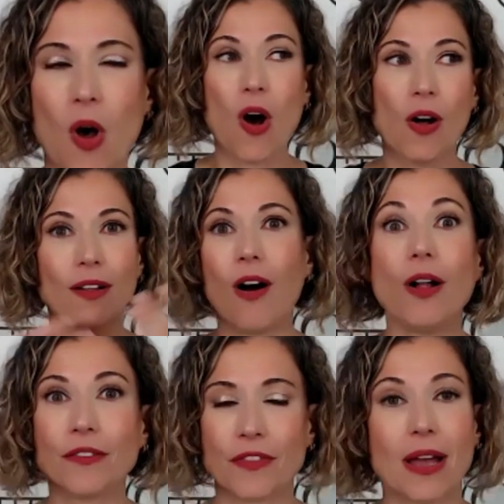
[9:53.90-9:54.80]
all
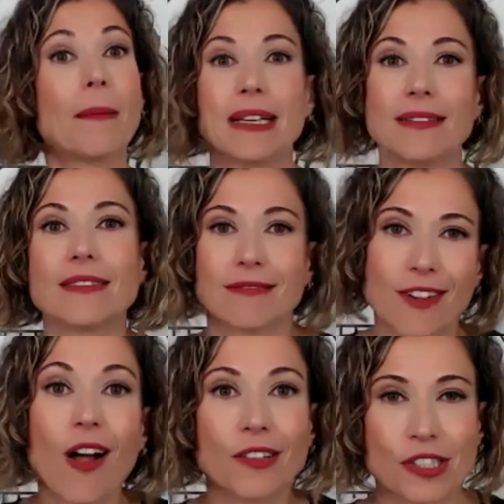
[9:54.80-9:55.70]
all of the. I mean,
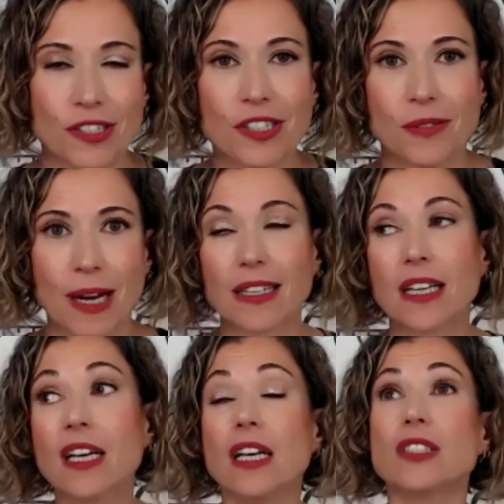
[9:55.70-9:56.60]
collagen too, right?
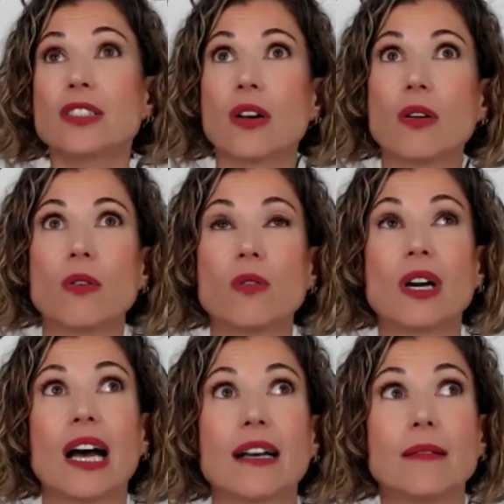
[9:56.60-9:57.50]
So
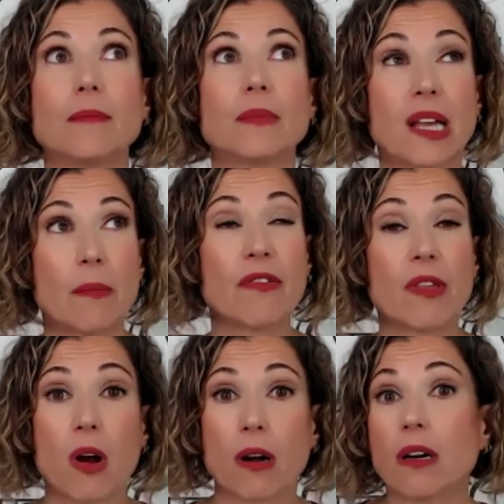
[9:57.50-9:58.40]
yeah. um, some of
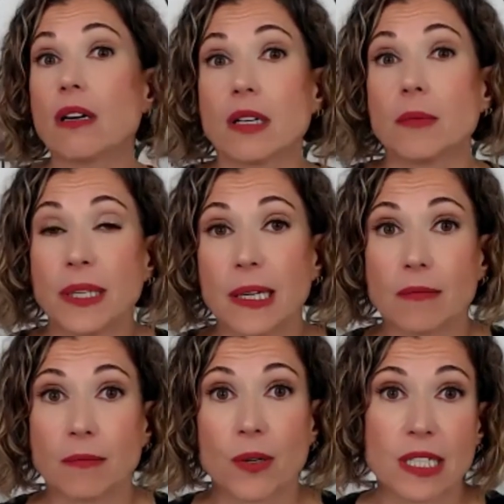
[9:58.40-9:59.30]
them are
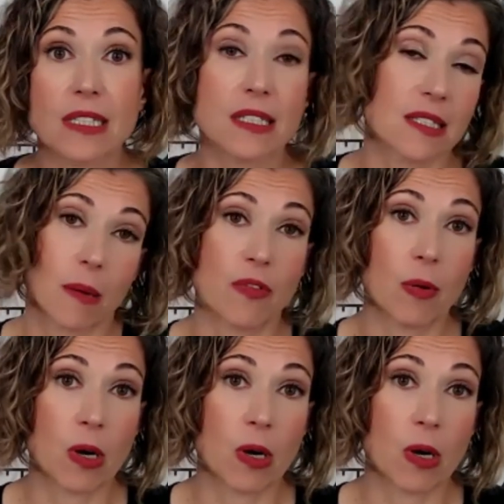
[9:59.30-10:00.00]
complete proteins and some of